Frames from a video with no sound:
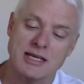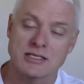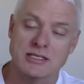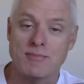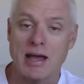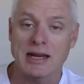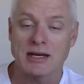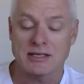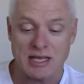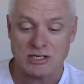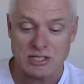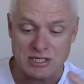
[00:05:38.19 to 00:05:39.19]
is the
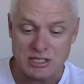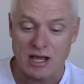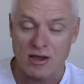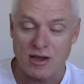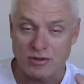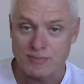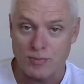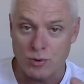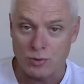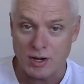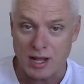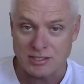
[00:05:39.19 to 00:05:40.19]
magnets actually slow the
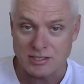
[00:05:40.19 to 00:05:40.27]
spool down.